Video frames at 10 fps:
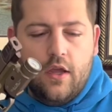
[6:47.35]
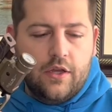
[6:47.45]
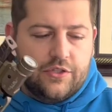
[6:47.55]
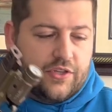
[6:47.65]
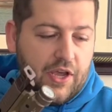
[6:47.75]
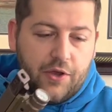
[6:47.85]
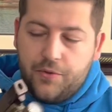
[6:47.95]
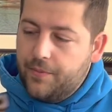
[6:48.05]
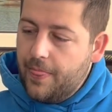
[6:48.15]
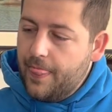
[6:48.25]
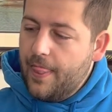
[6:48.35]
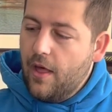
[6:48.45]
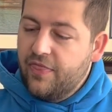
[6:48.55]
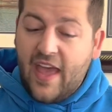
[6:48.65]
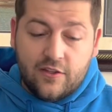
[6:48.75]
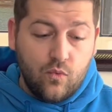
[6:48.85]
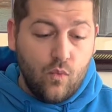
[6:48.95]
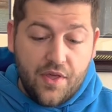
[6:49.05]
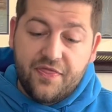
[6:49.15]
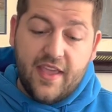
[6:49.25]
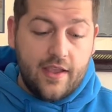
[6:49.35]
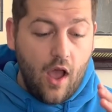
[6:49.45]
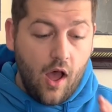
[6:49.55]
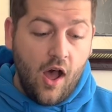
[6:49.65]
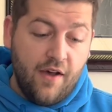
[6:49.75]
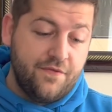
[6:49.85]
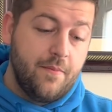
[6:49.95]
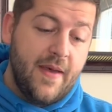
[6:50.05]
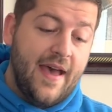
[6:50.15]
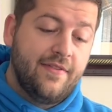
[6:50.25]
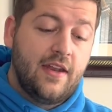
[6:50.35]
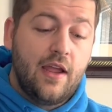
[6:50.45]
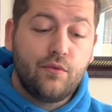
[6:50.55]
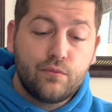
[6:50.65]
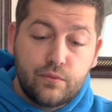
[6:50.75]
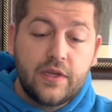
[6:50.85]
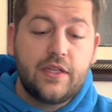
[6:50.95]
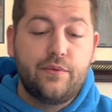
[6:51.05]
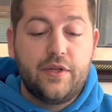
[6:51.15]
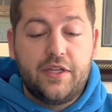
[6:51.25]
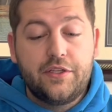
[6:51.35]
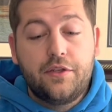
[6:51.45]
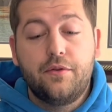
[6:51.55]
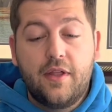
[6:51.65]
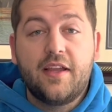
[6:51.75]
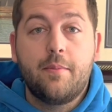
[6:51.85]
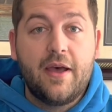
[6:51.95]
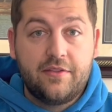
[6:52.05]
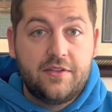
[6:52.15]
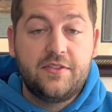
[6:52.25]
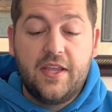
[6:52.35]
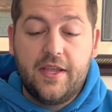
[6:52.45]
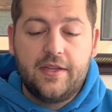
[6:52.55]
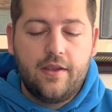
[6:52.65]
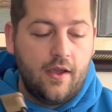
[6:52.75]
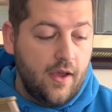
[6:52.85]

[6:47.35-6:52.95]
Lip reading: So that's one thing off the bat that I really, really do like about the Sig,